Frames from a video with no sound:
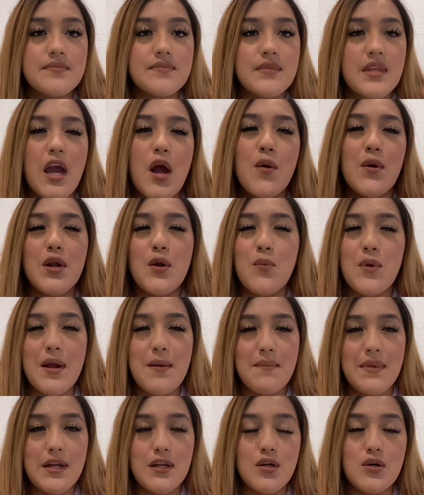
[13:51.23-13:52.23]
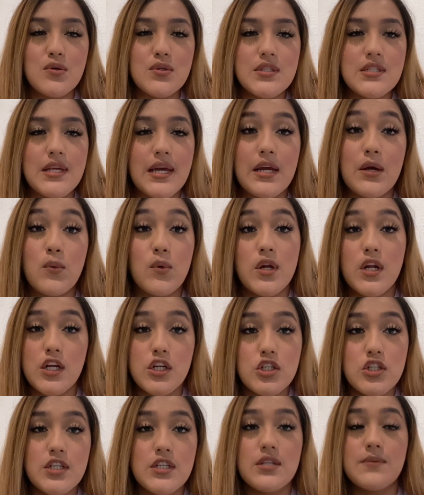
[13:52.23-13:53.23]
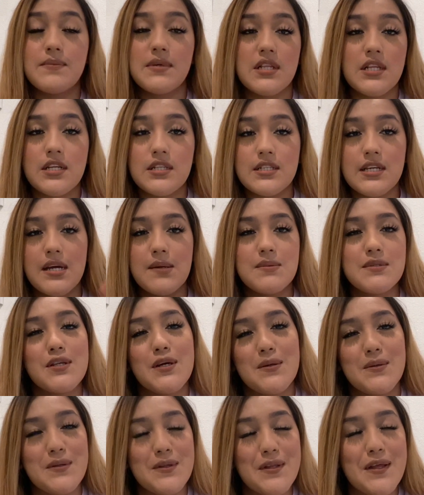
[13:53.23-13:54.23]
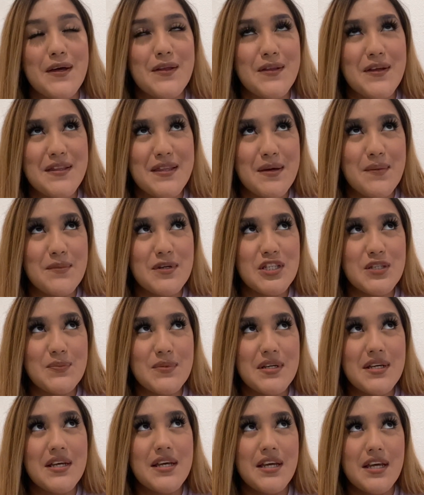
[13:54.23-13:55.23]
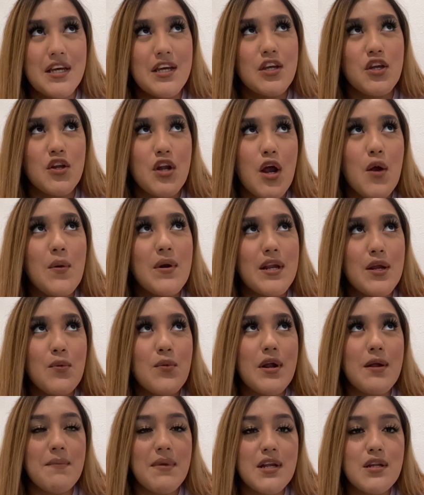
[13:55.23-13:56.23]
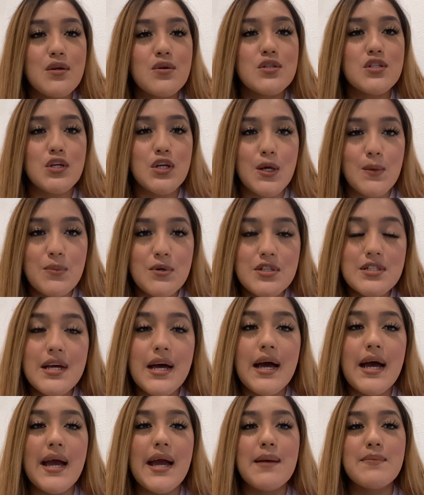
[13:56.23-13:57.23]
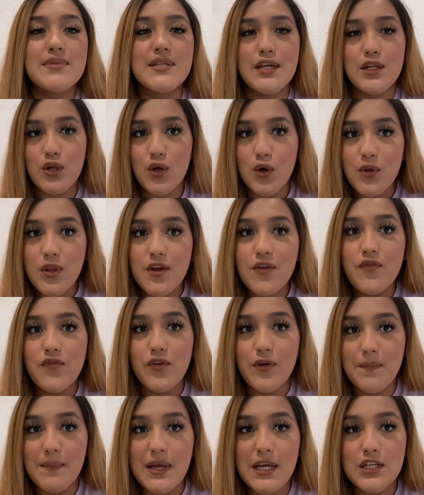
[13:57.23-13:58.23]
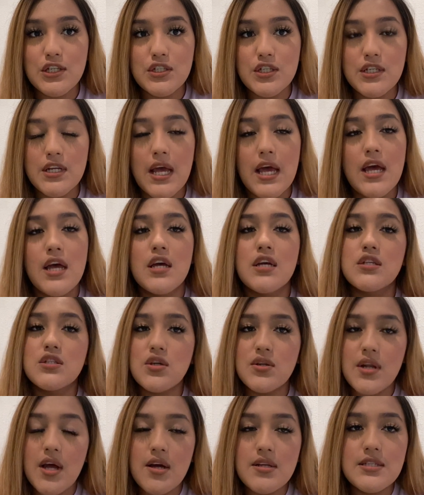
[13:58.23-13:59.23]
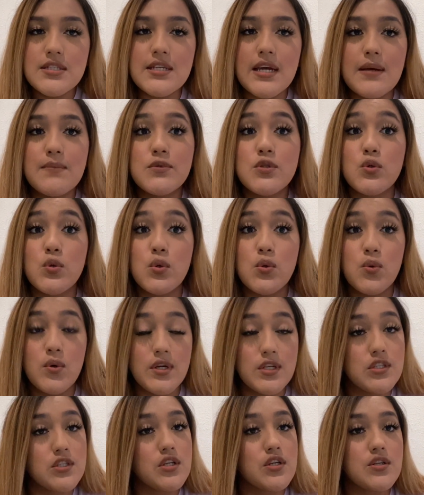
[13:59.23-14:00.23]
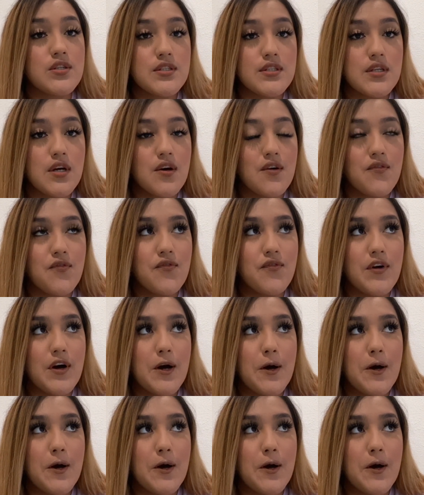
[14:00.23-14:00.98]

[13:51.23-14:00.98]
I already read my notes like 100 million times. Not that much, but you know, I already read my notes a couple times. I know the information. So now it's time to quiz yourself.